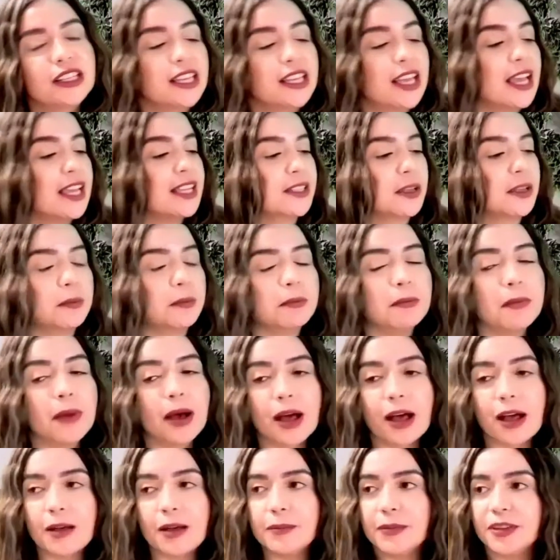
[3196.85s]
as a
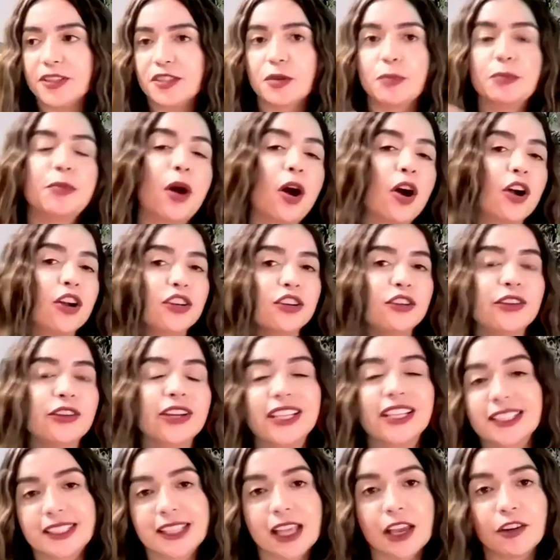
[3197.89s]
mom, as a partner,
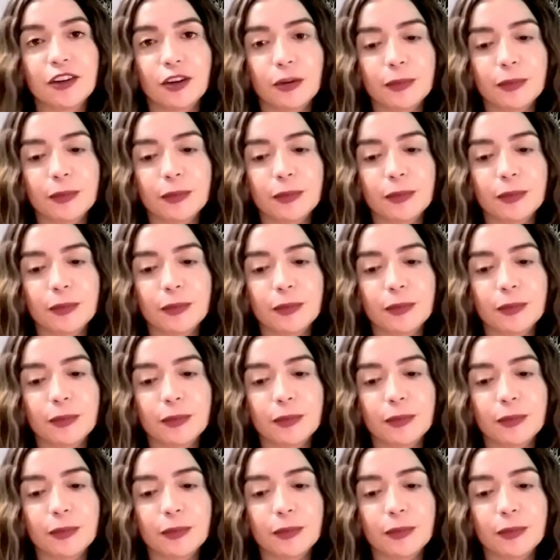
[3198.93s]
etc.